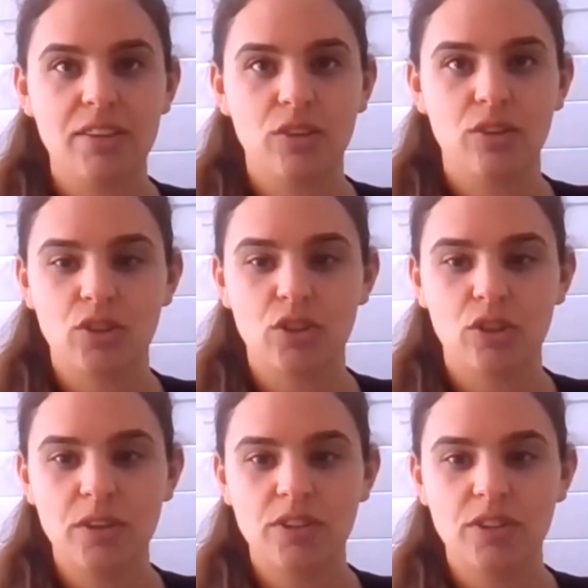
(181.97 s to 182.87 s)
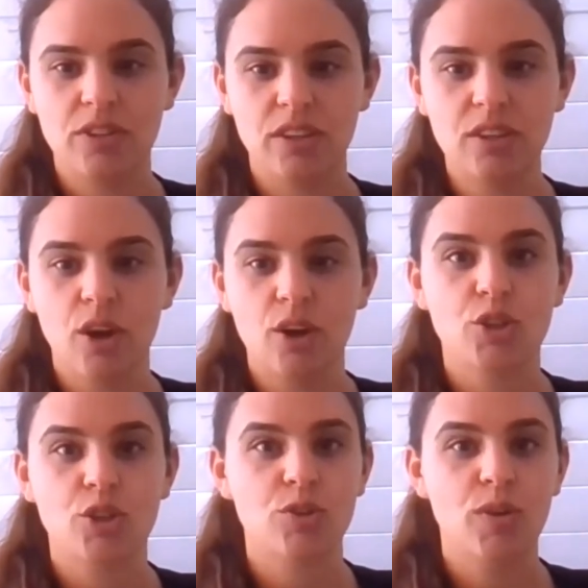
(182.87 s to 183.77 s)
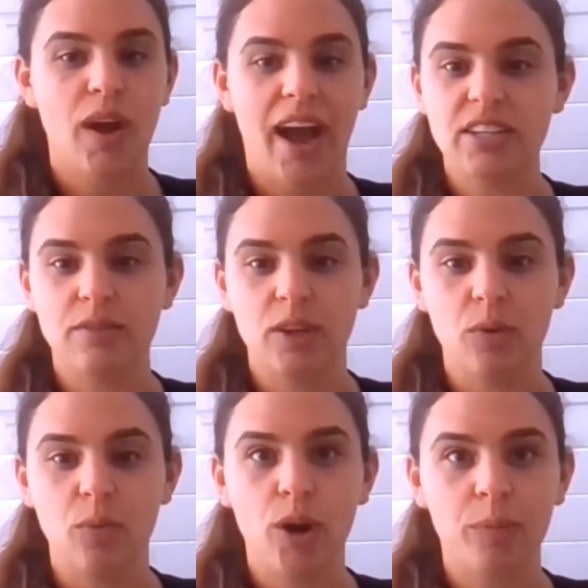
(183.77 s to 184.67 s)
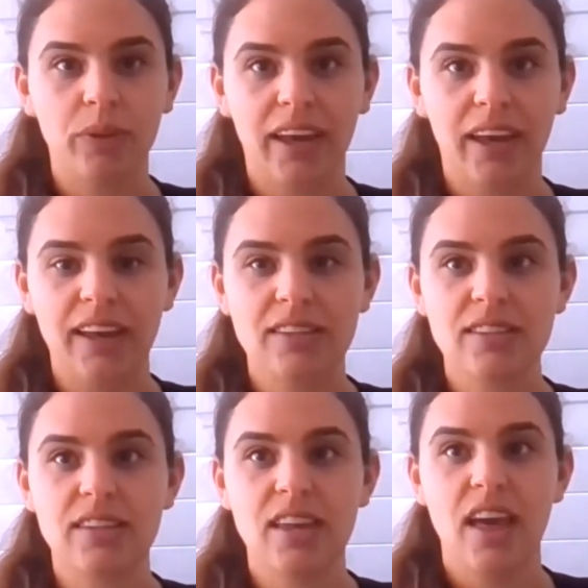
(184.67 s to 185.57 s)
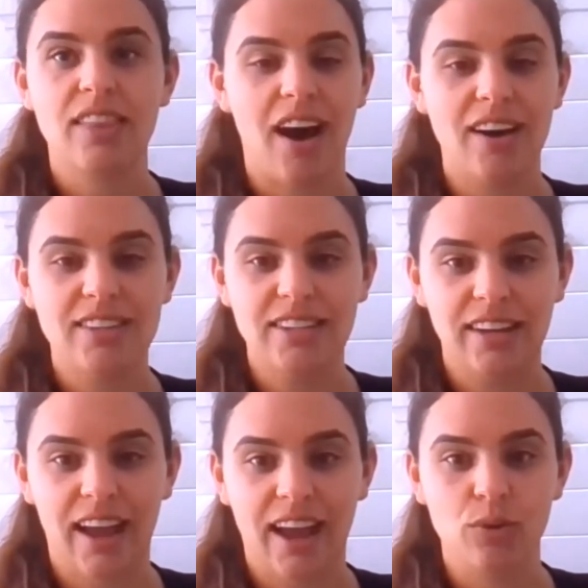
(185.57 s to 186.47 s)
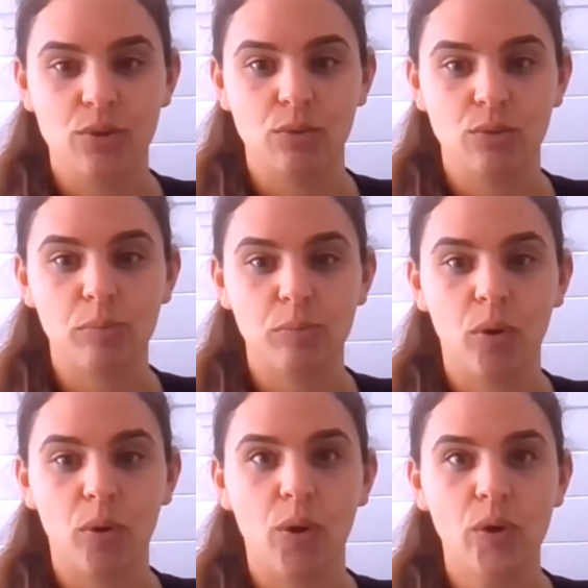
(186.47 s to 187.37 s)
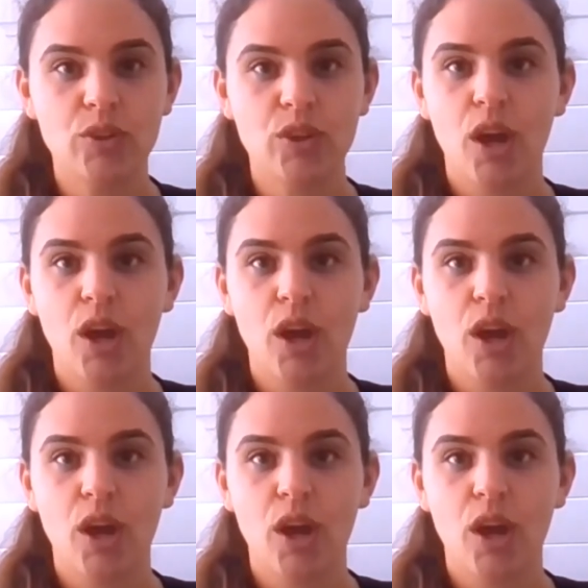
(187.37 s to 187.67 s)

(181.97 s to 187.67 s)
has contributed to activity work plans, the RDN annual report,